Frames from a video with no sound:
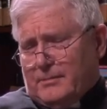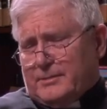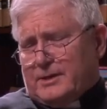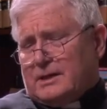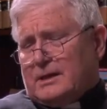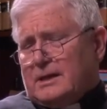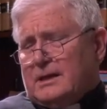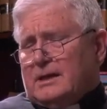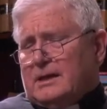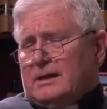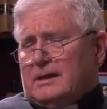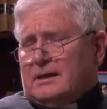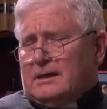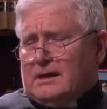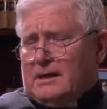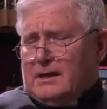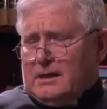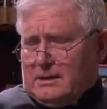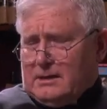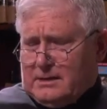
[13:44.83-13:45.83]
mean,
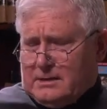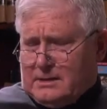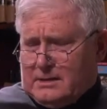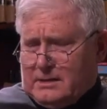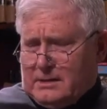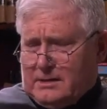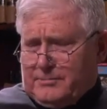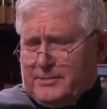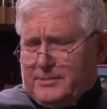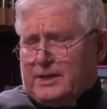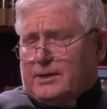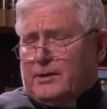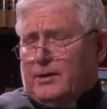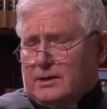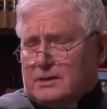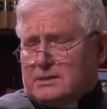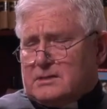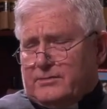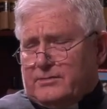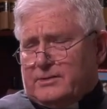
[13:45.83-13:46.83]

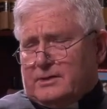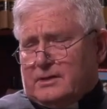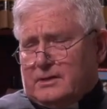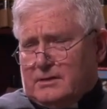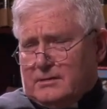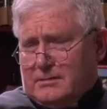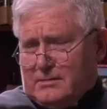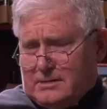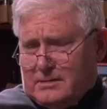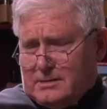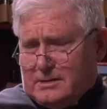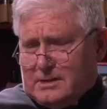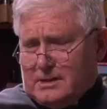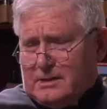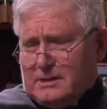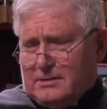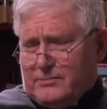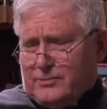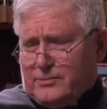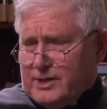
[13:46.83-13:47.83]
because of the
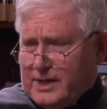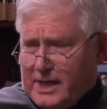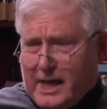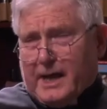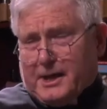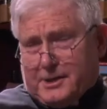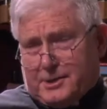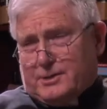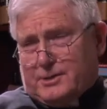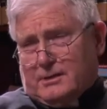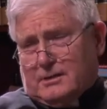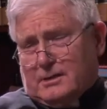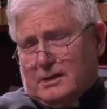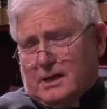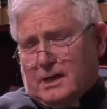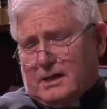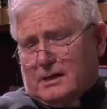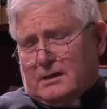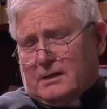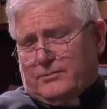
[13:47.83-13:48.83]
reaction, the
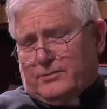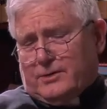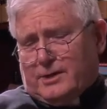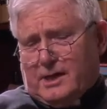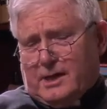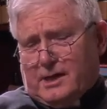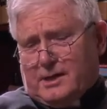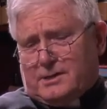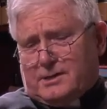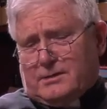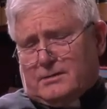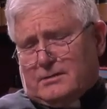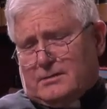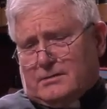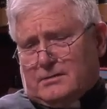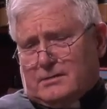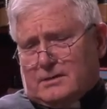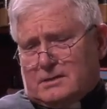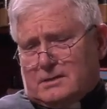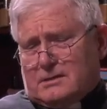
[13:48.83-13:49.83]
negative reaction
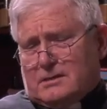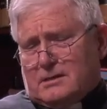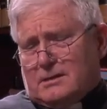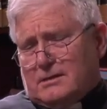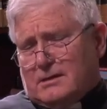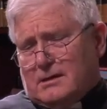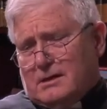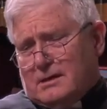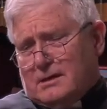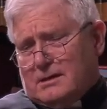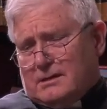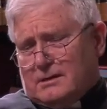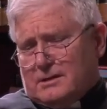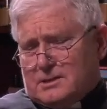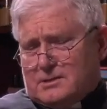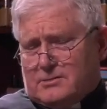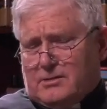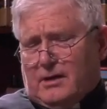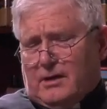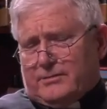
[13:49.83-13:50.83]
to this
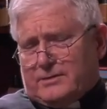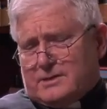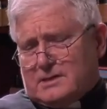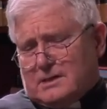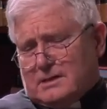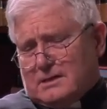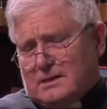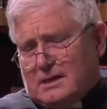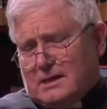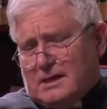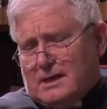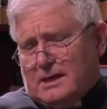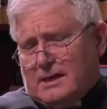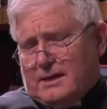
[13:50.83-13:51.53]
travesty,